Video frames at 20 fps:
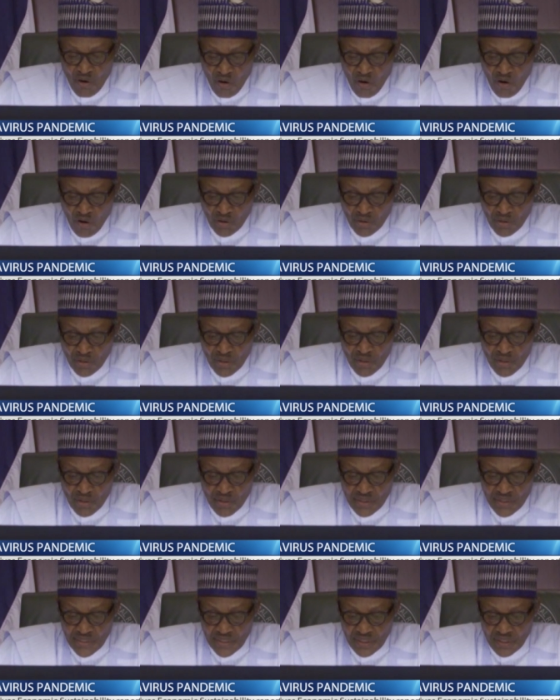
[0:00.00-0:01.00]
on
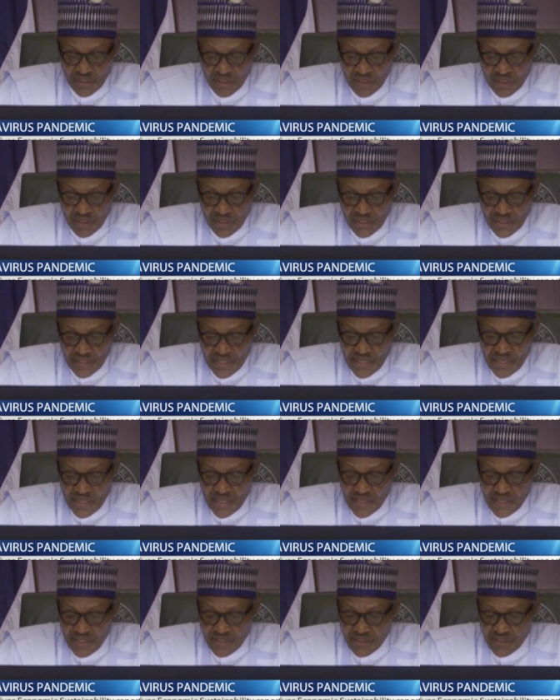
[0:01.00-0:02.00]

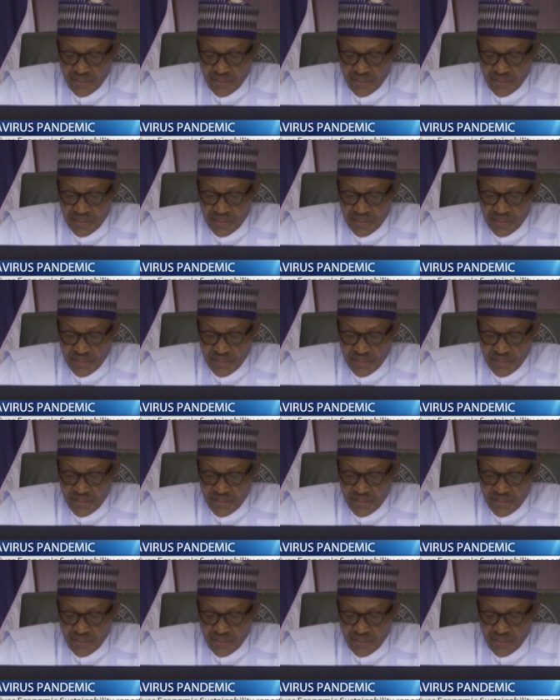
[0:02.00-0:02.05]
A,